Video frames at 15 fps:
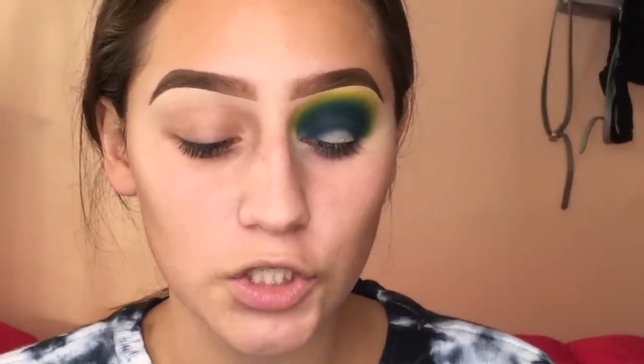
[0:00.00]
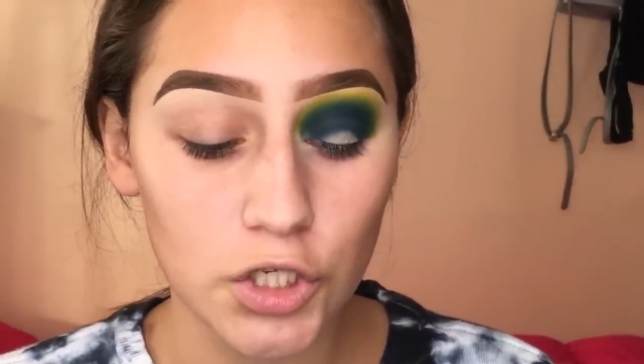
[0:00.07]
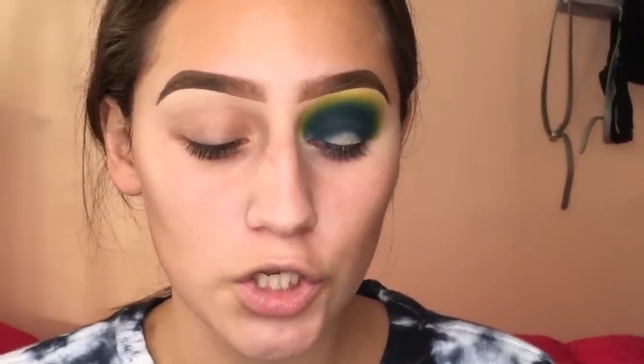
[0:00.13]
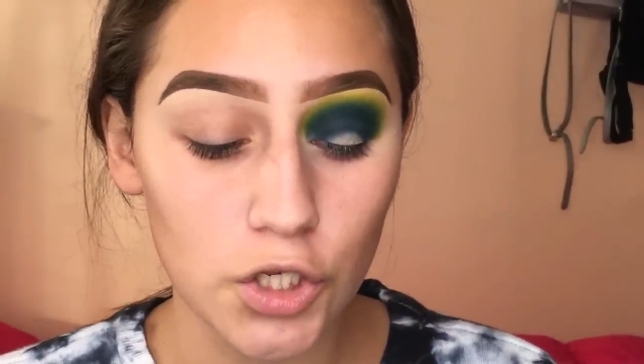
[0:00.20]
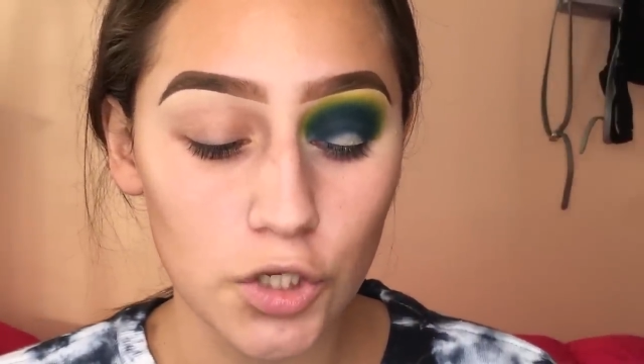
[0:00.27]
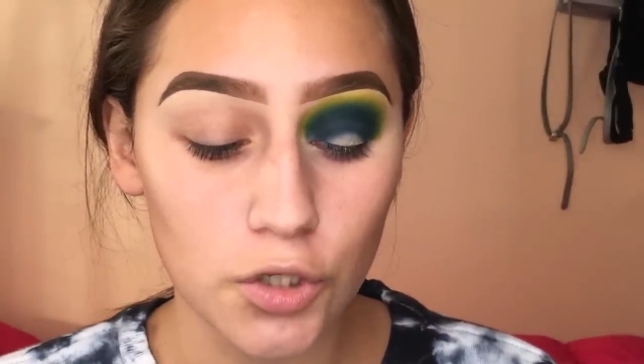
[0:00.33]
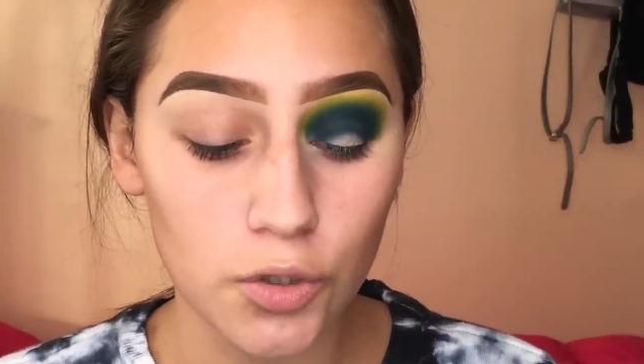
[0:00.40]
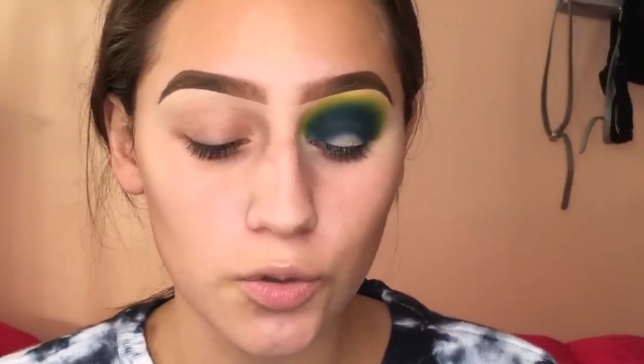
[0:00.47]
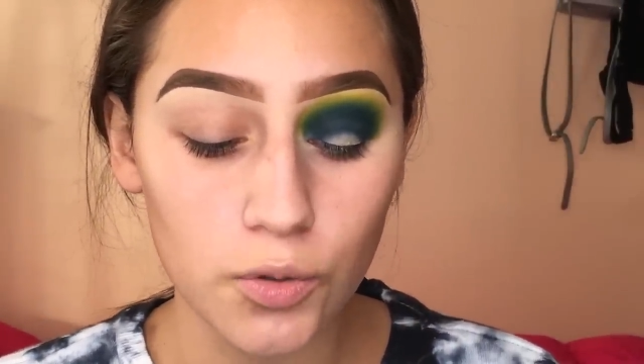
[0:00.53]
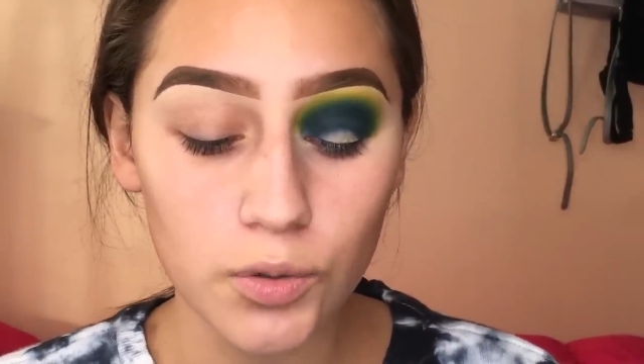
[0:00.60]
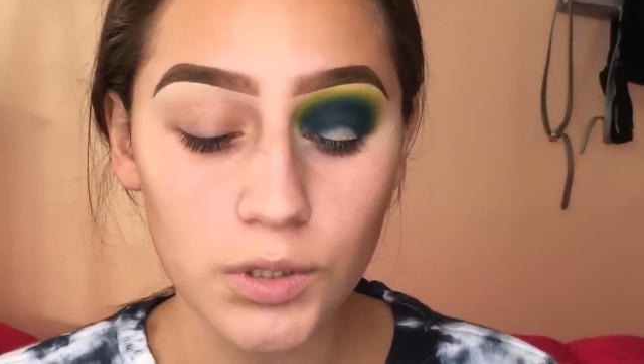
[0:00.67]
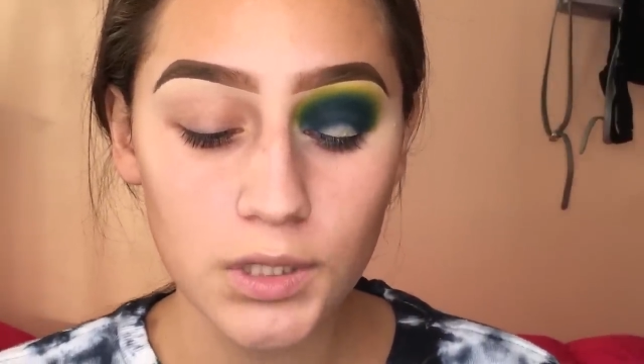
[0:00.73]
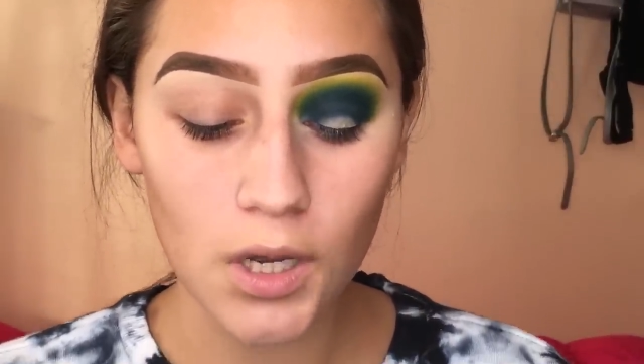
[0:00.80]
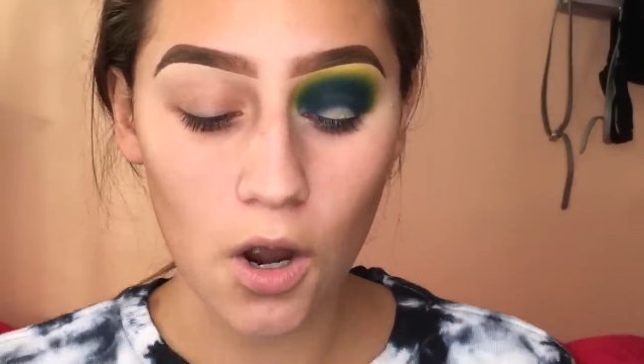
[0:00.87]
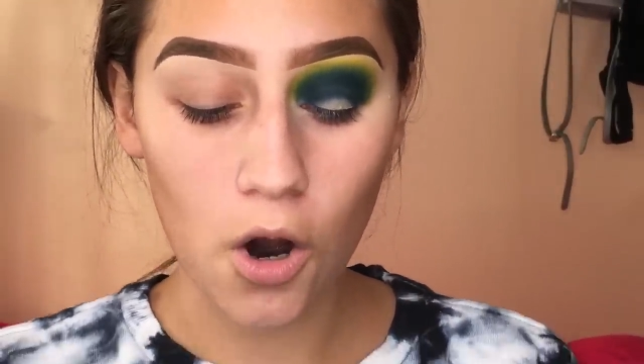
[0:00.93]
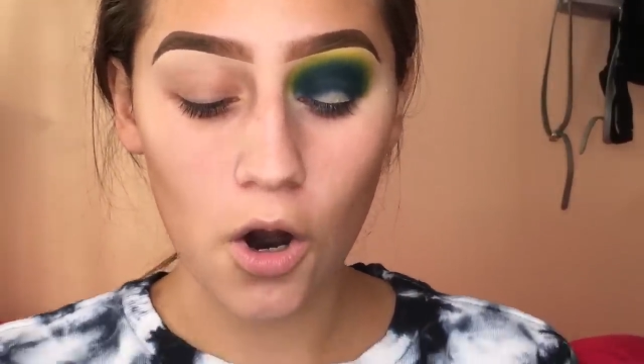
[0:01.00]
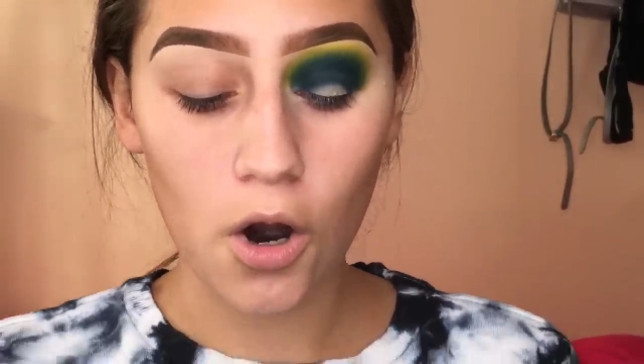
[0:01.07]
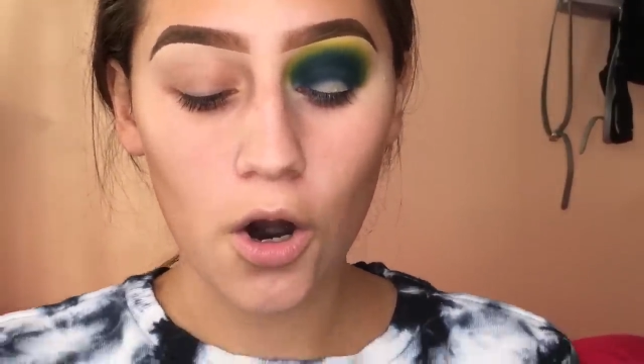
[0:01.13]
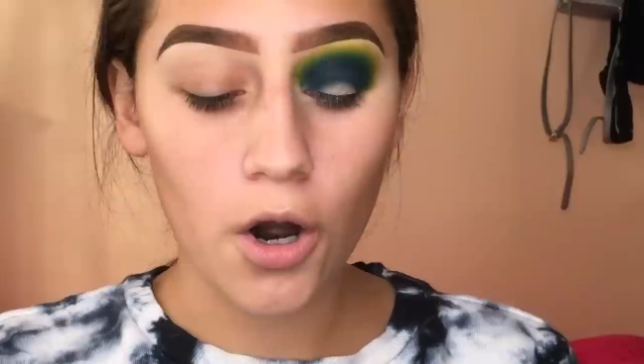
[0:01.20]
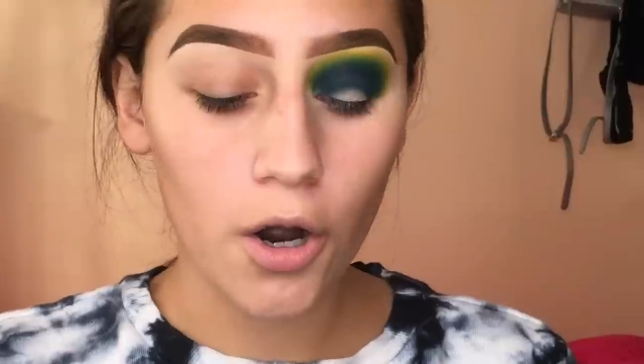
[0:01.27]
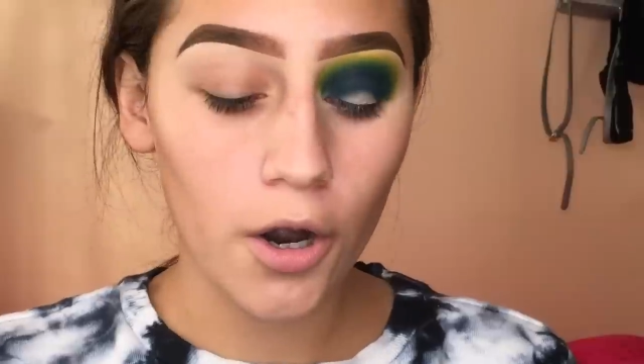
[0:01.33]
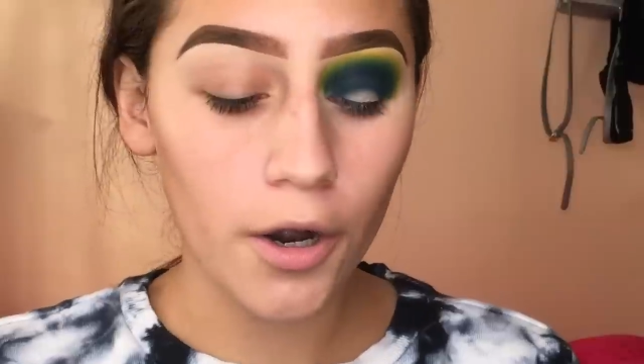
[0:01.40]
to use
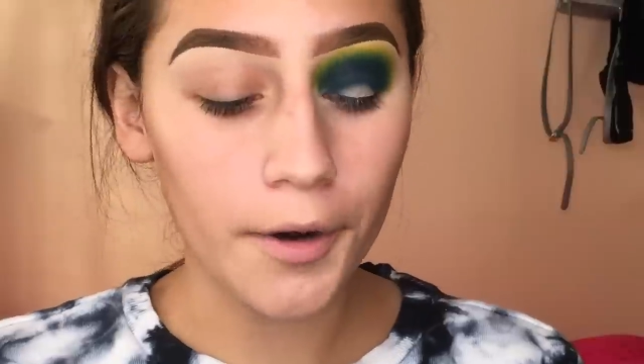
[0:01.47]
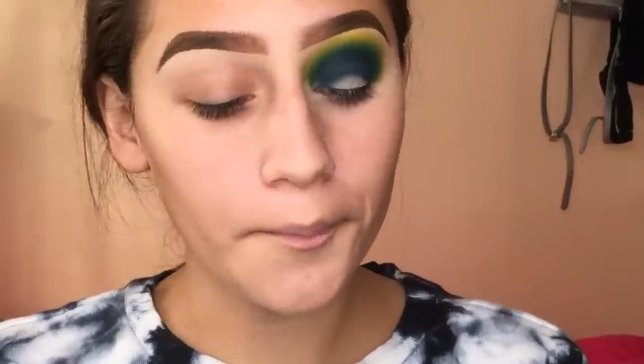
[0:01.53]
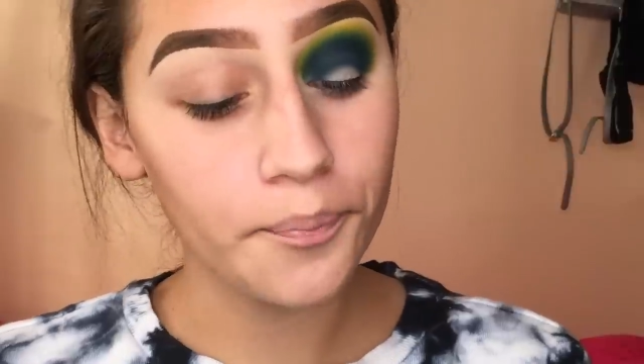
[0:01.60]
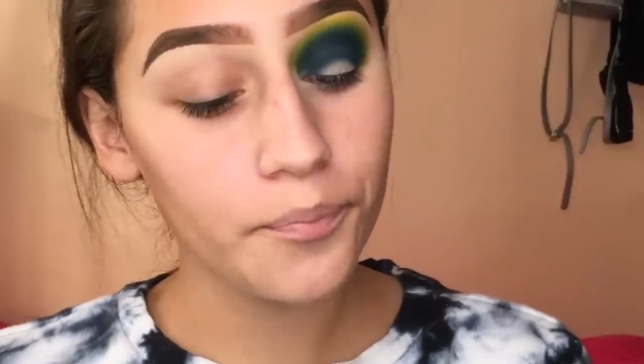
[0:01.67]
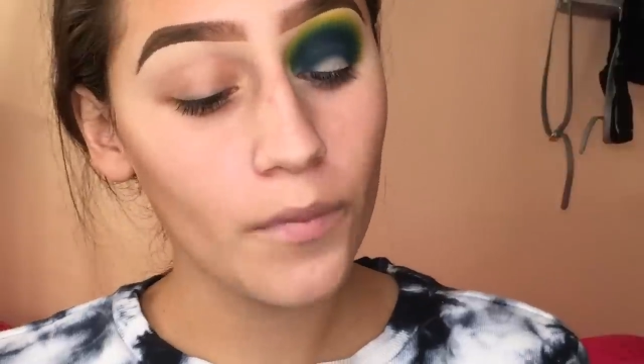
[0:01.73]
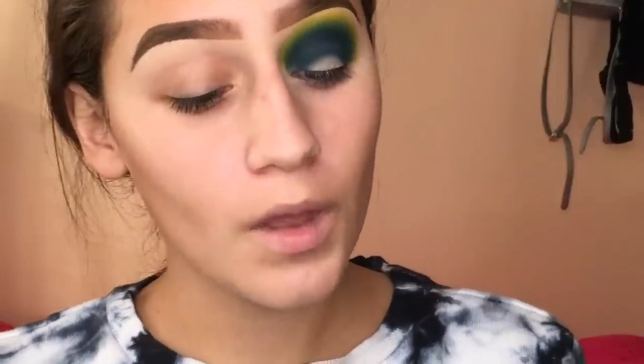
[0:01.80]
are,